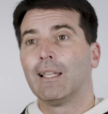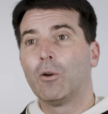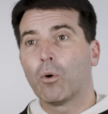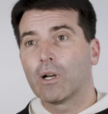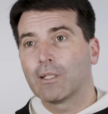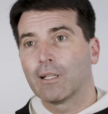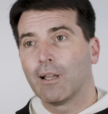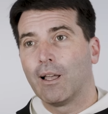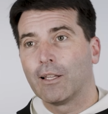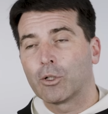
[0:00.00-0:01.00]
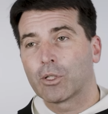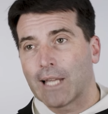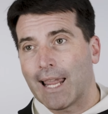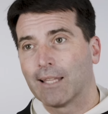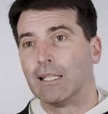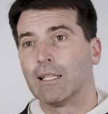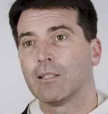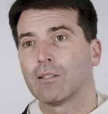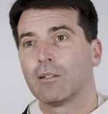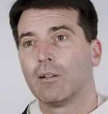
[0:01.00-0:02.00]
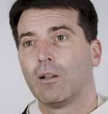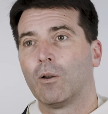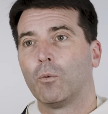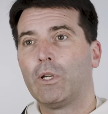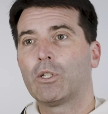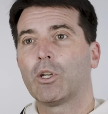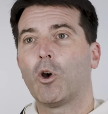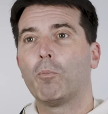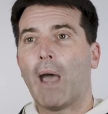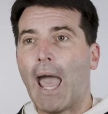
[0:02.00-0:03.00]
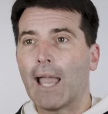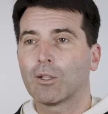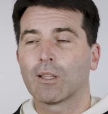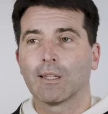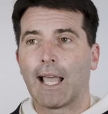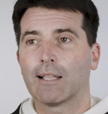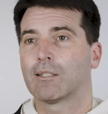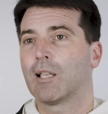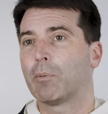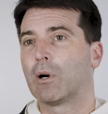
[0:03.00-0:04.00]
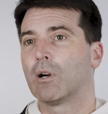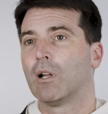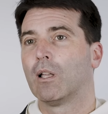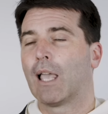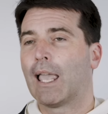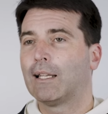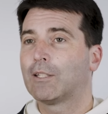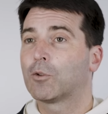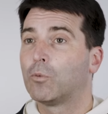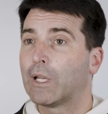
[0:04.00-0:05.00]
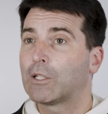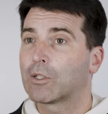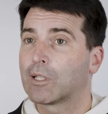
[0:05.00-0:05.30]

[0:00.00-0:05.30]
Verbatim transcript: In order to understand this, we should go back to the Last Supper and its rich